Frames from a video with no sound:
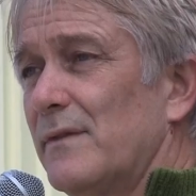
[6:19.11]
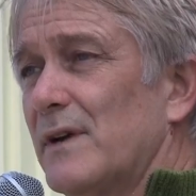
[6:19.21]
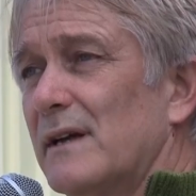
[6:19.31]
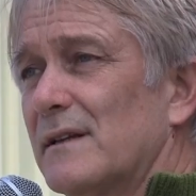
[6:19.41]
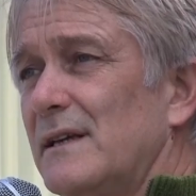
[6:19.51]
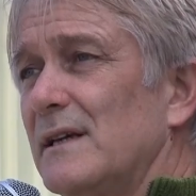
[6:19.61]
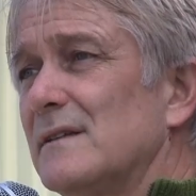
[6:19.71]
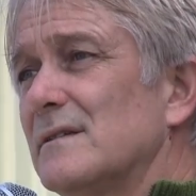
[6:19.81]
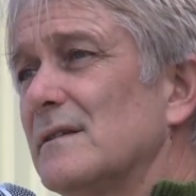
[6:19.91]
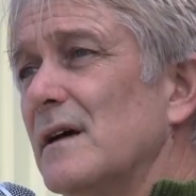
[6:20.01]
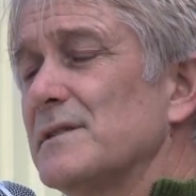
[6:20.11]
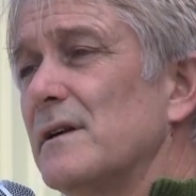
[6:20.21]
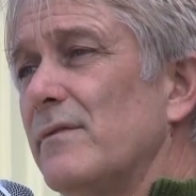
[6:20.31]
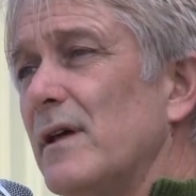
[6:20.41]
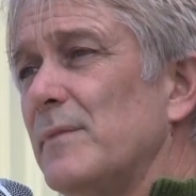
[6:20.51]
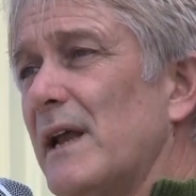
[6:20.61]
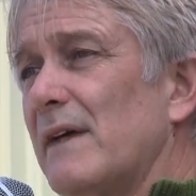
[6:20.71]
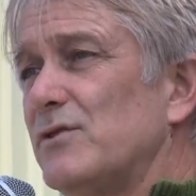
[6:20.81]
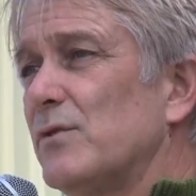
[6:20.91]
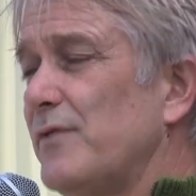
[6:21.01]
I've got kids, a dozen of them, that
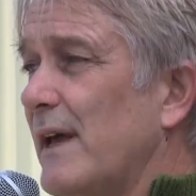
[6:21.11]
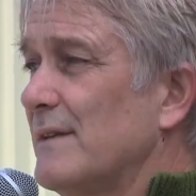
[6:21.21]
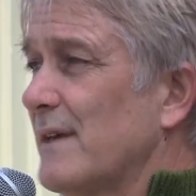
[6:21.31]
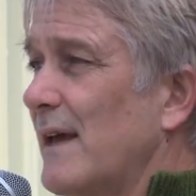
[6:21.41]
have Dravet's.